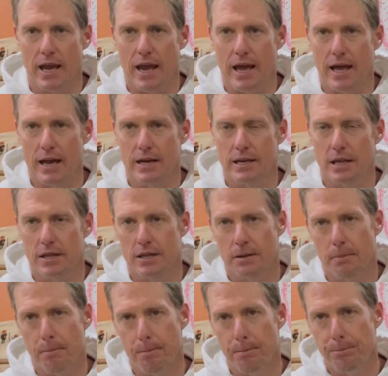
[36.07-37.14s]
And
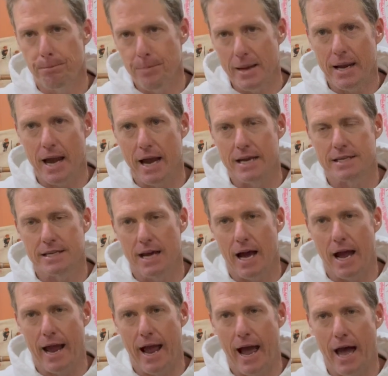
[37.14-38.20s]
the big idea
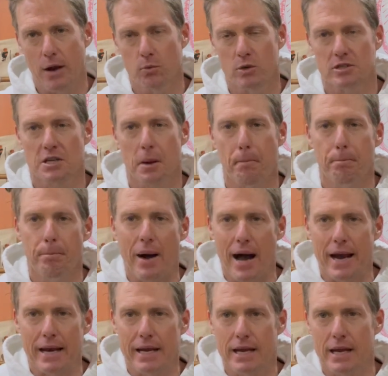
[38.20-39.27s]
I had was
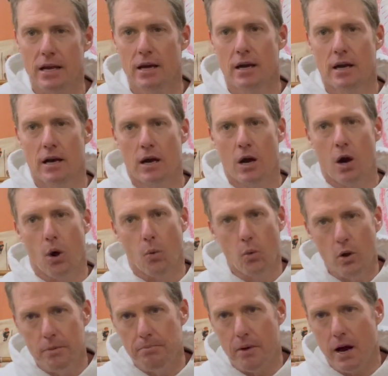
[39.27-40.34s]
combining a
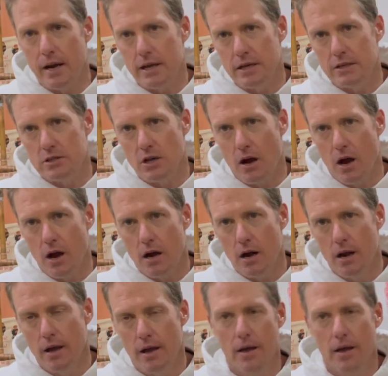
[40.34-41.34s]
wood body guitar